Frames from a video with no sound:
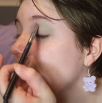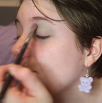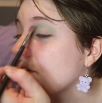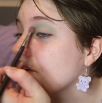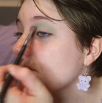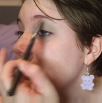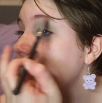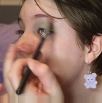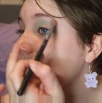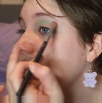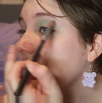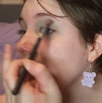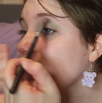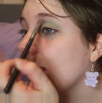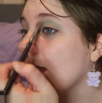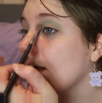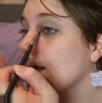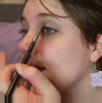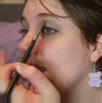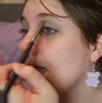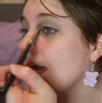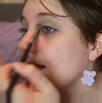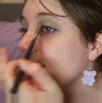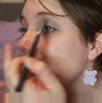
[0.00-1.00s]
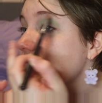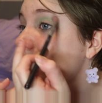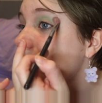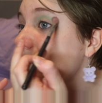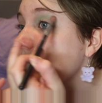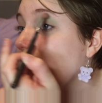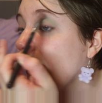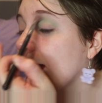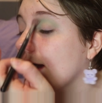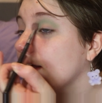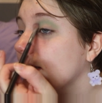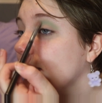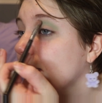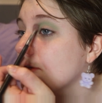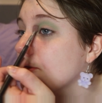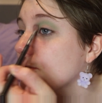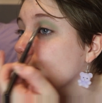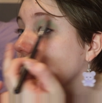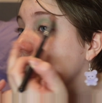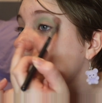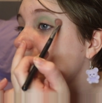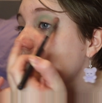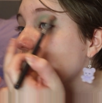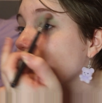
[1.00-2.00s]
Their skincare line is entirely
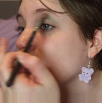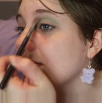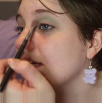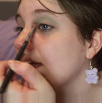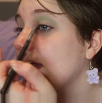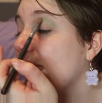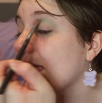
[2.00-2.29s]
cruelty-free